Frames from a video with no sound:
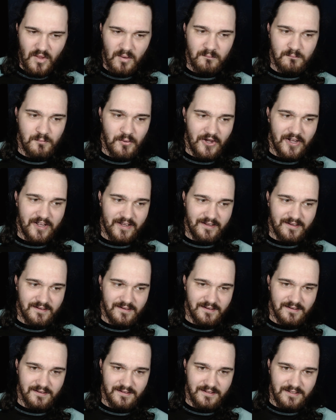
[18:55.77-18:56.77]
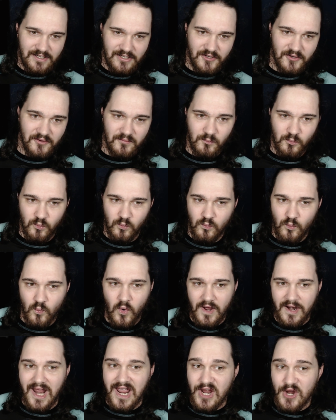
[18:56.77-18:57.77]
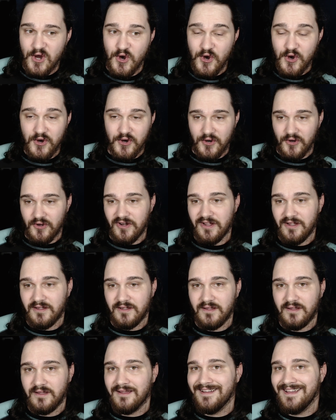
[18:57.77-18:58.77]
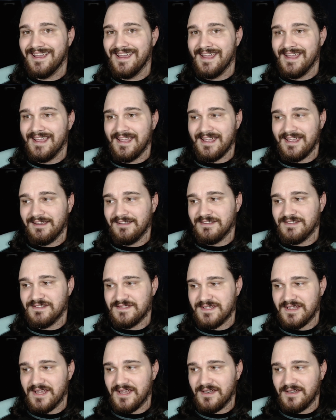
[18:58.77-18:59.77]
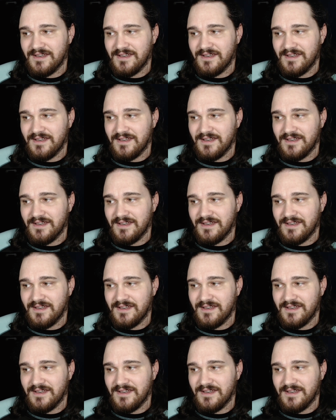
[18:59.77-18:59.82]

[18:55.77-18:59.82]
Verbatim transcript: but, you know, what I heard is